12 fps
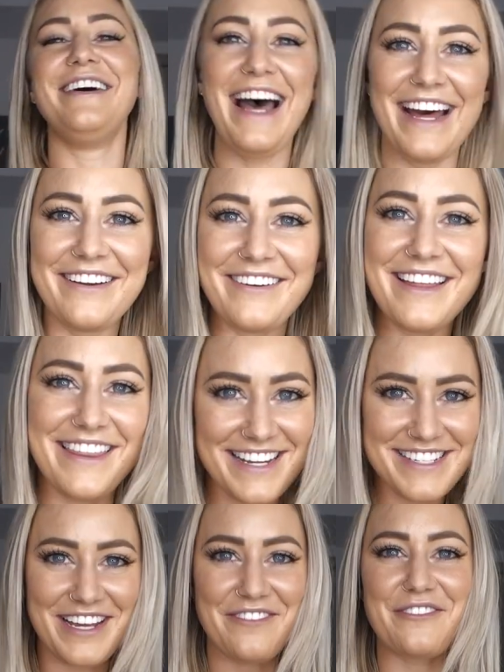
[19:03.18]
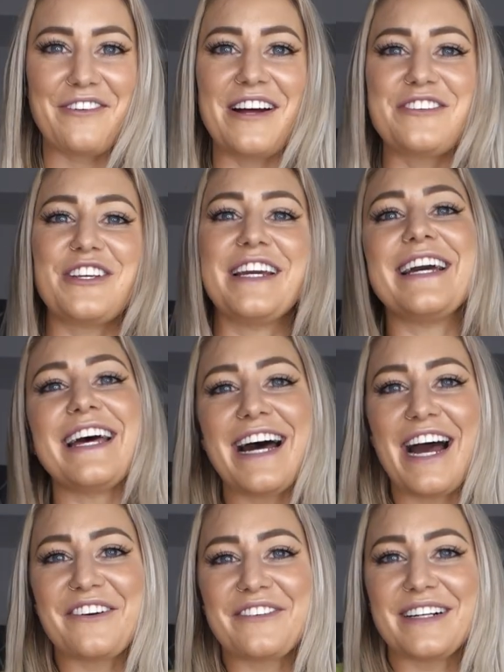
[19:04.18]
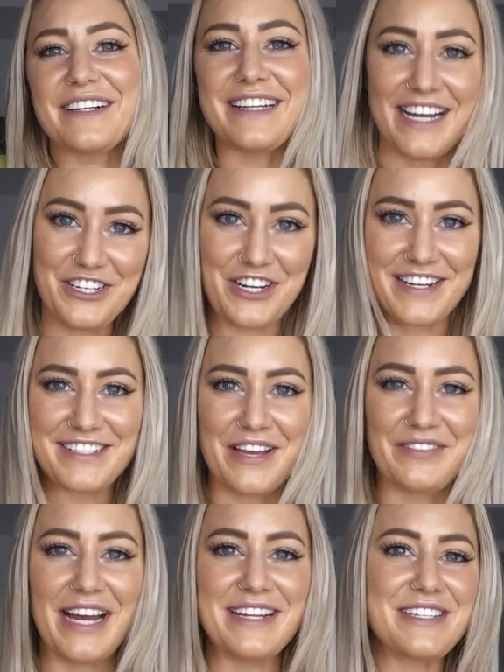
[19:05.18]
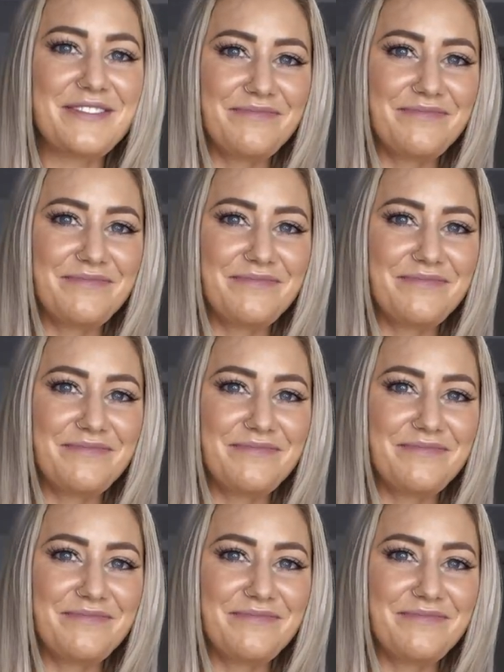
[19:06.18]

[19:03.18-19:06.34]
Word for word: anyway, thanks again for watching and I will catch you next time guys.